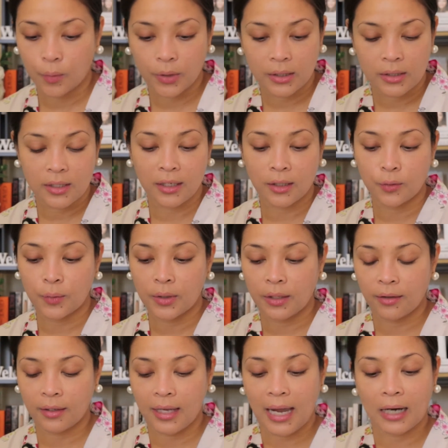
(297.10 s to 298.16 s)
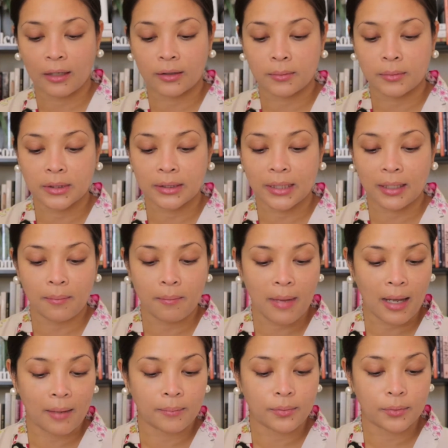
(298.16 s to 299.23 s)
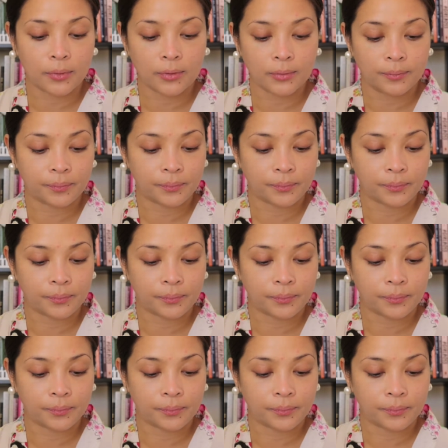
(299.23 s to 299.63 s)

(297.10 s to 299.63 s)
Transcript: we're done with caramel and bamboo.